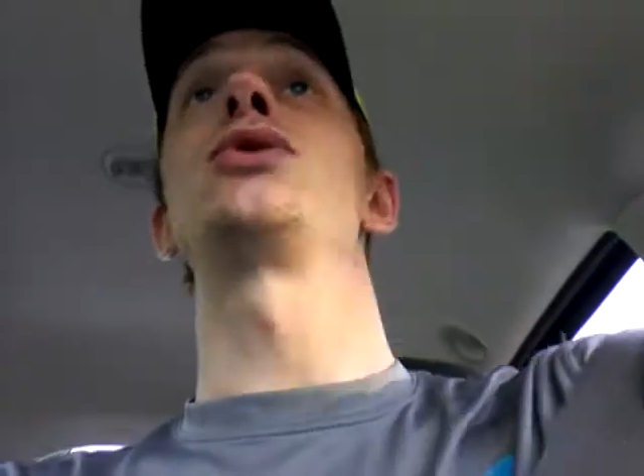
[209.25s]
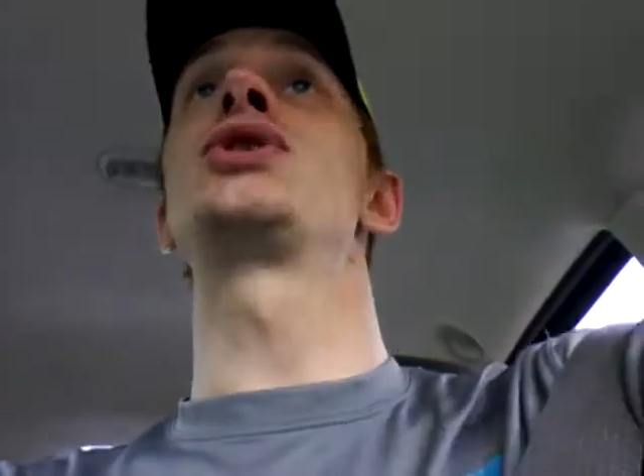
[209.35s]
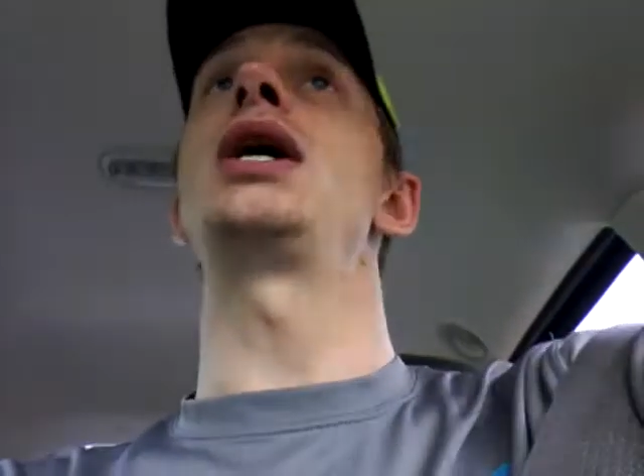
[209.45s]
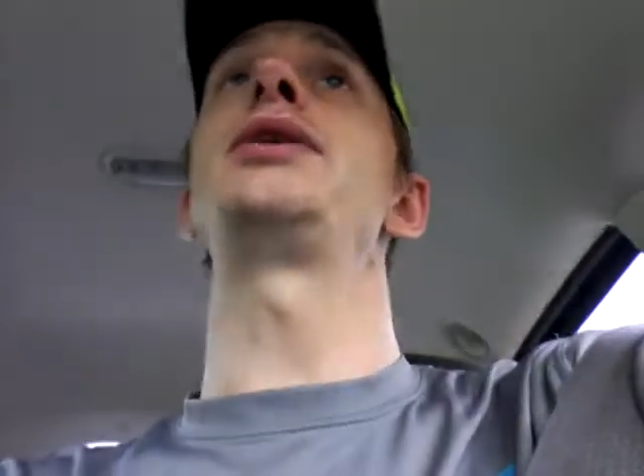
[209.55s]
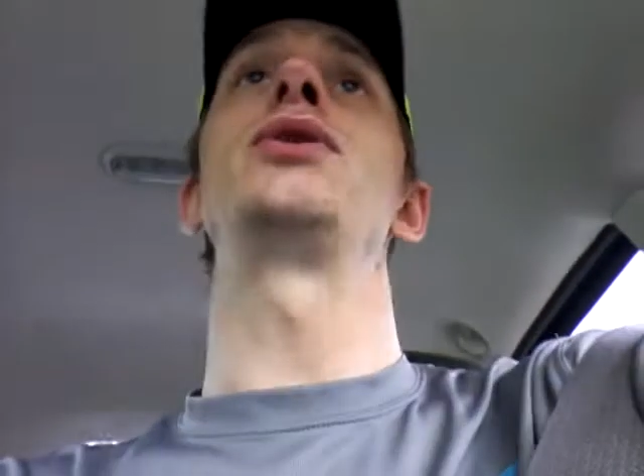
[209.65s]

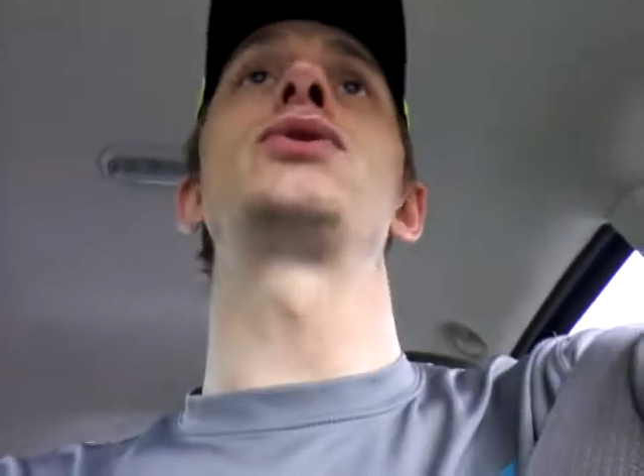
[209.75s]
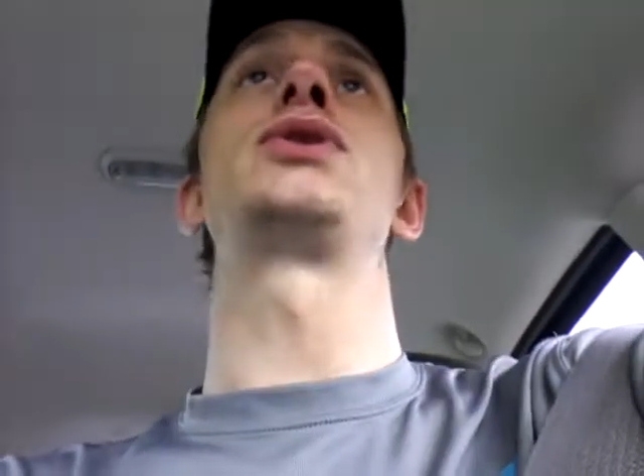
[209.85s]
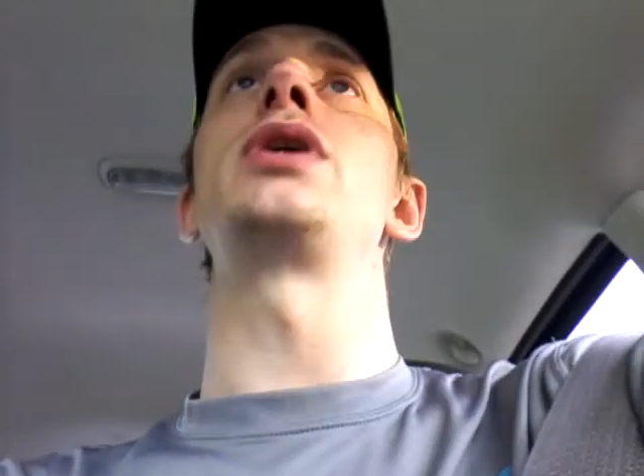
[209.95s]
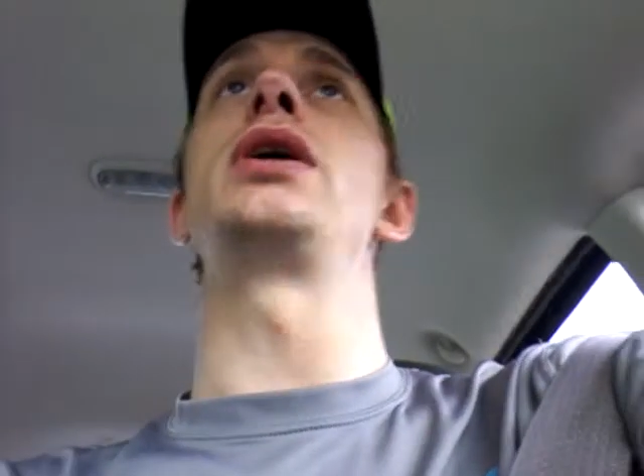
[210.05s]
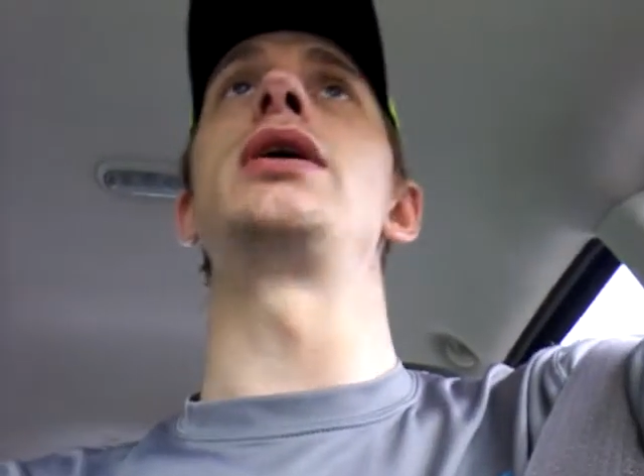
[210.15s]
Dos
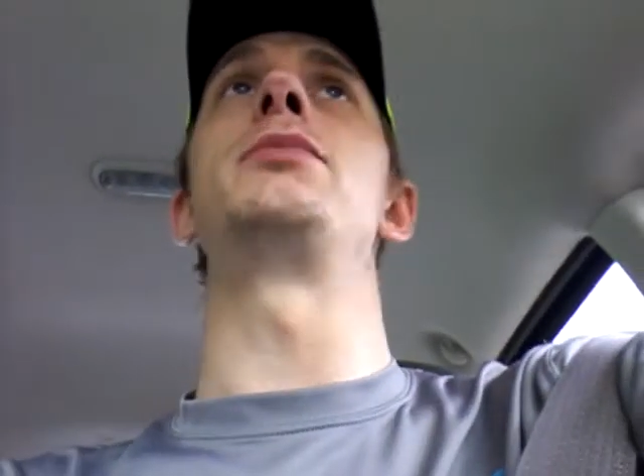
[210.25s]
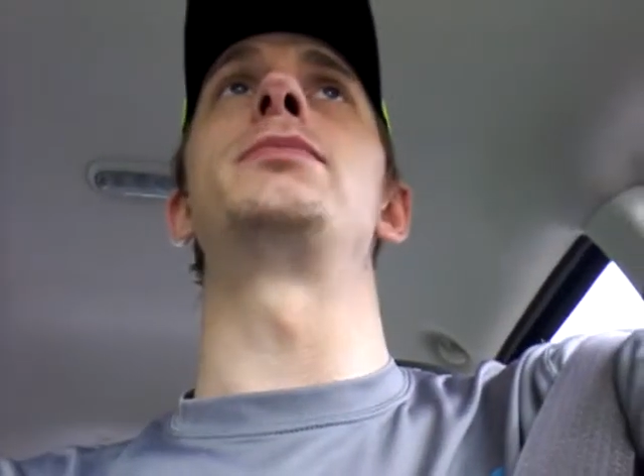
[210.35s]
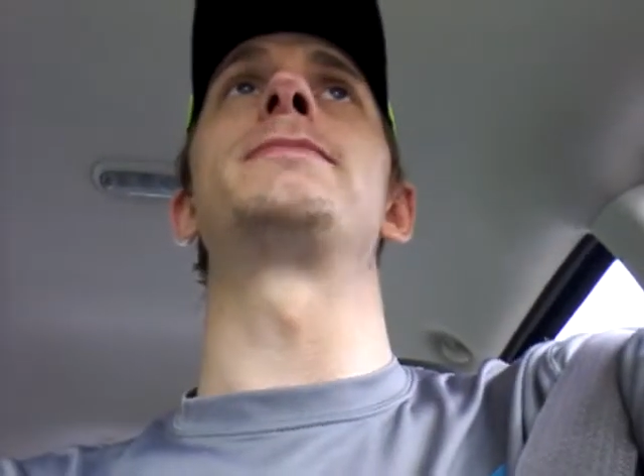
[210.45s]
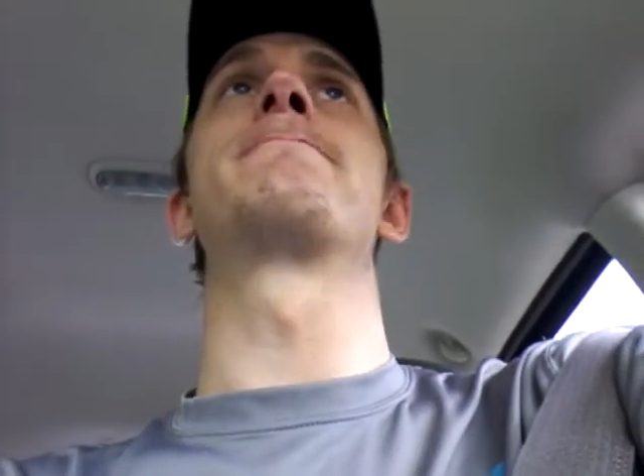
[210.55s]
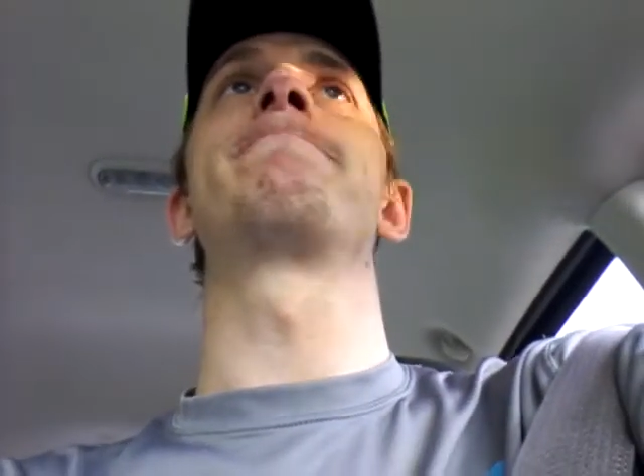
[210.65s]
Anjos,
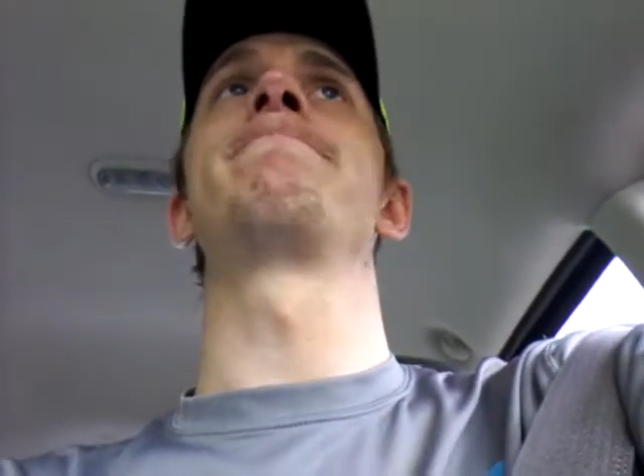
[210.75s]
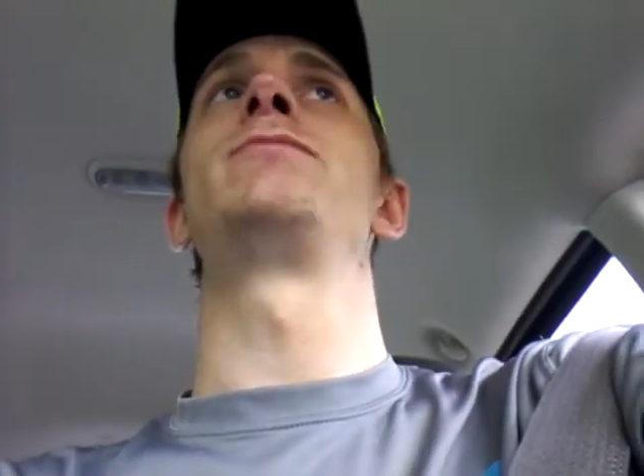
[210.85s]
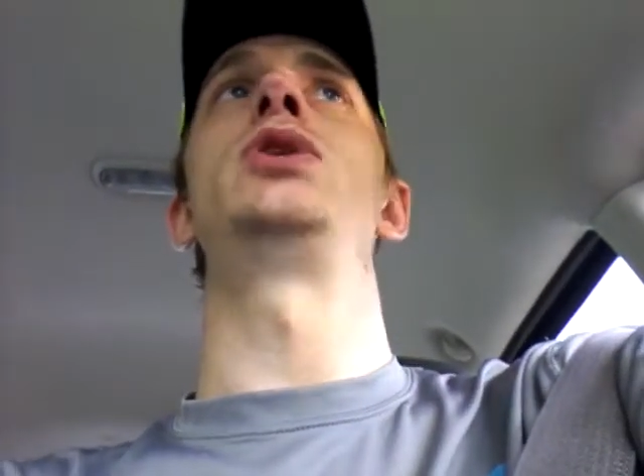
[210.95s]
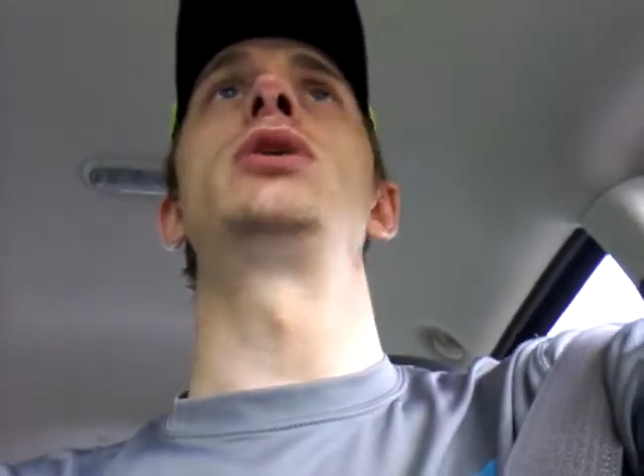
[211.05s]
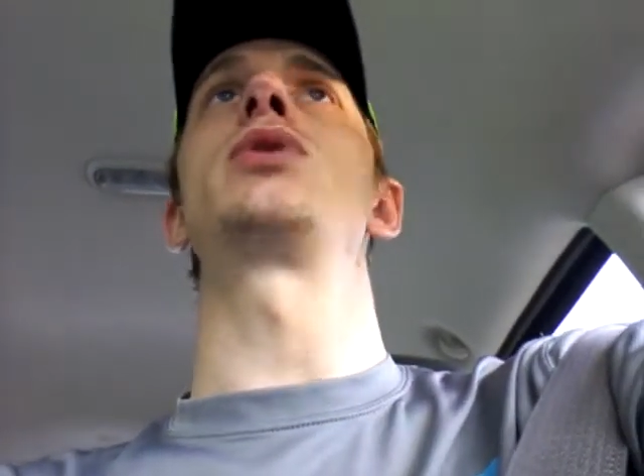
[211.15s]

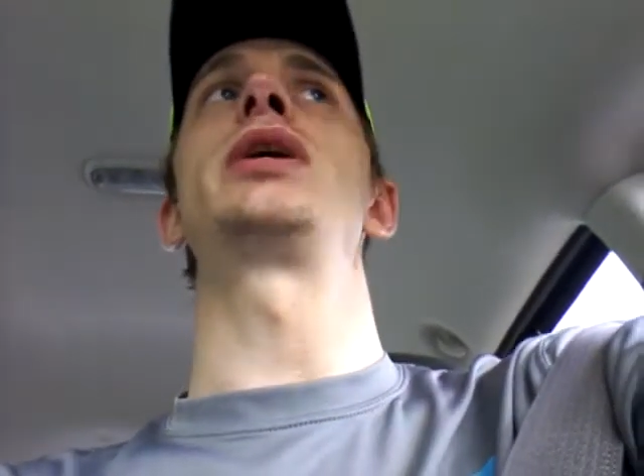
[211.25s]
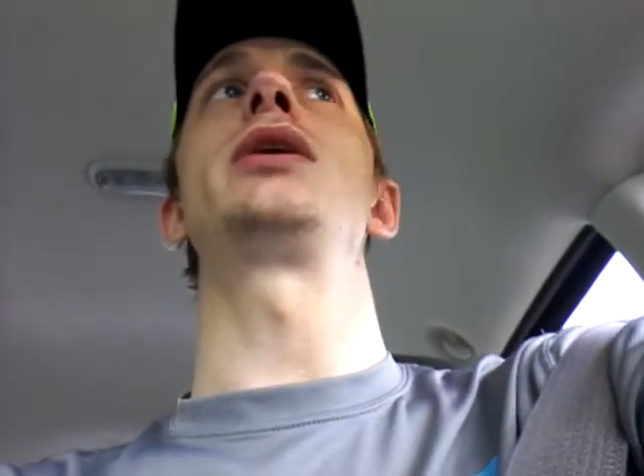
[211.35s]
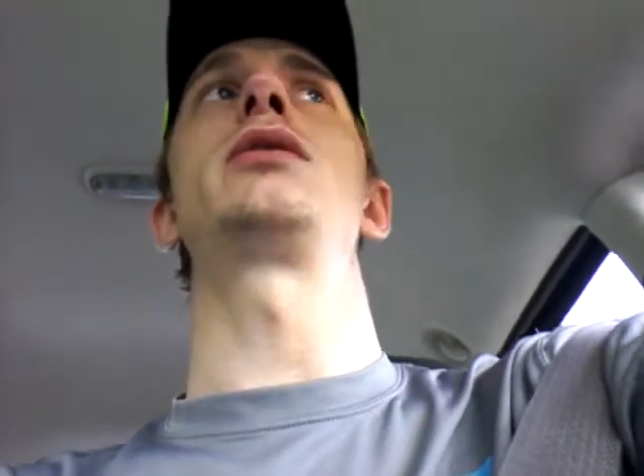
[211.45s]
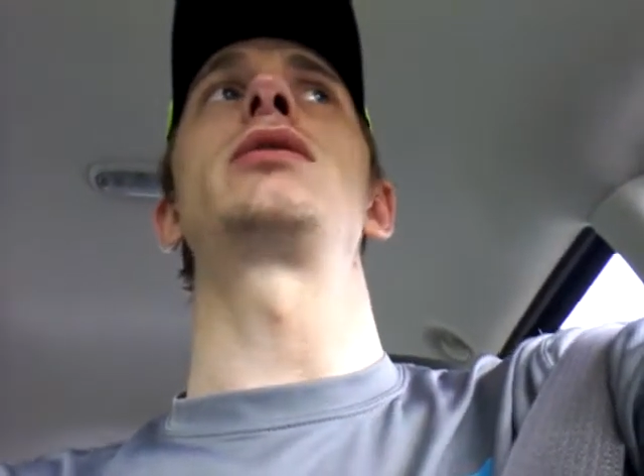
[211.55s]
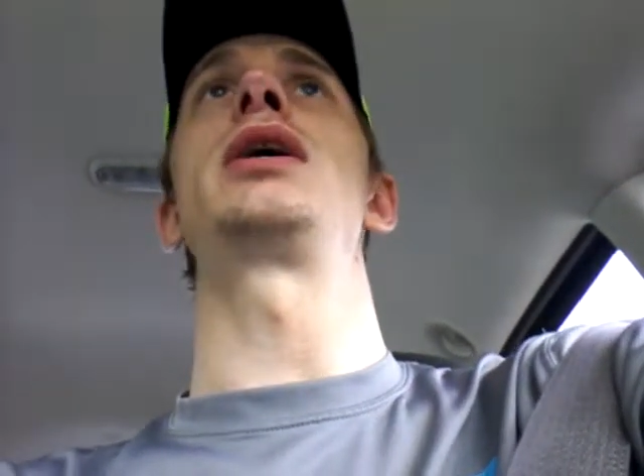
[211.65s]
you know,
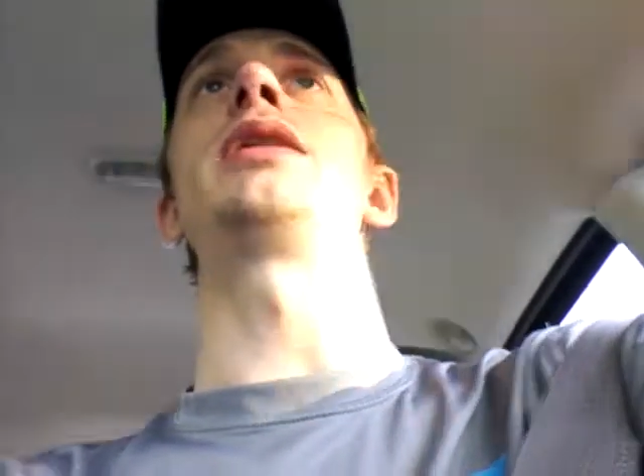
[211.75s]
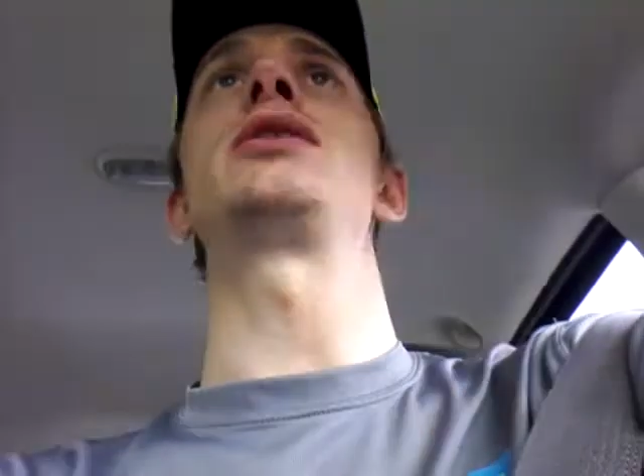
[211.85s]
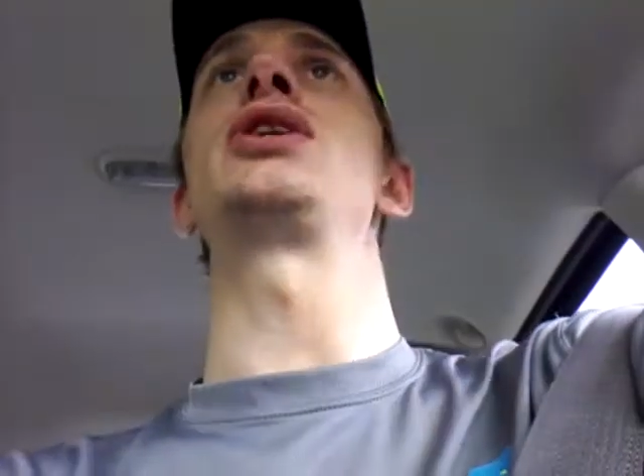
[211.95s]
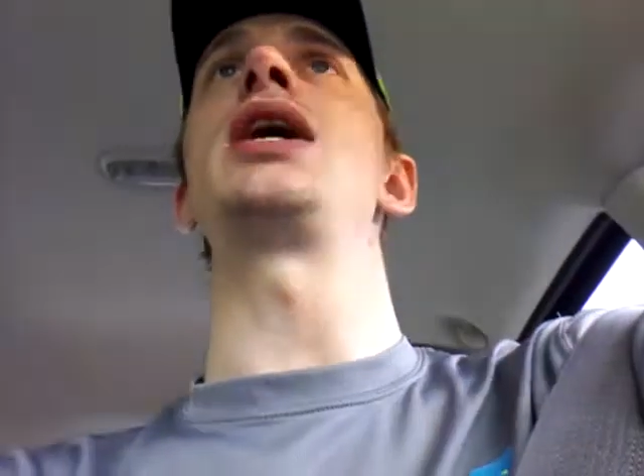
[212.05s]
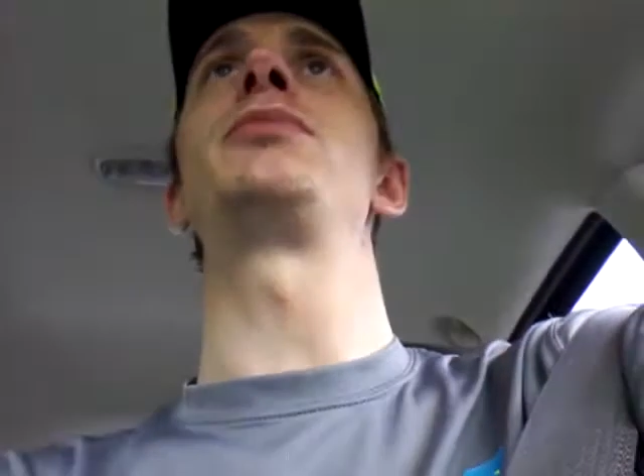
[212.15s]
getting
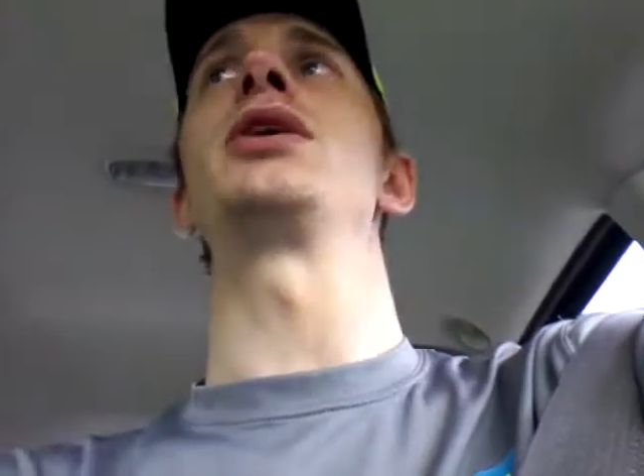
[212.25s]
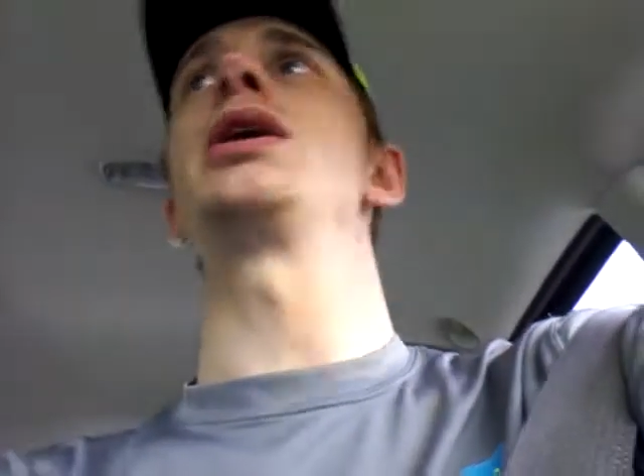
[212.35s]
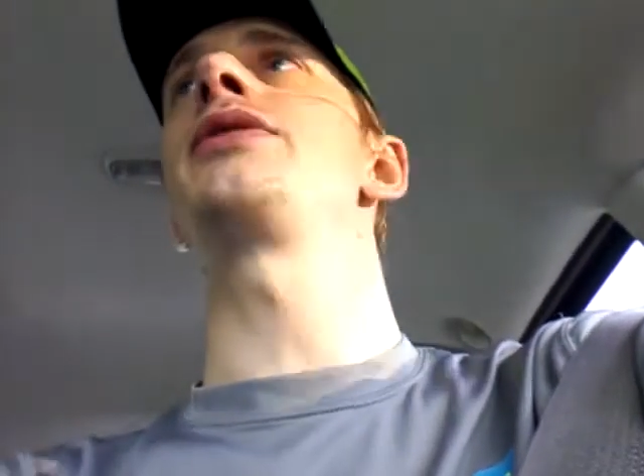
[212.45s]
the job done.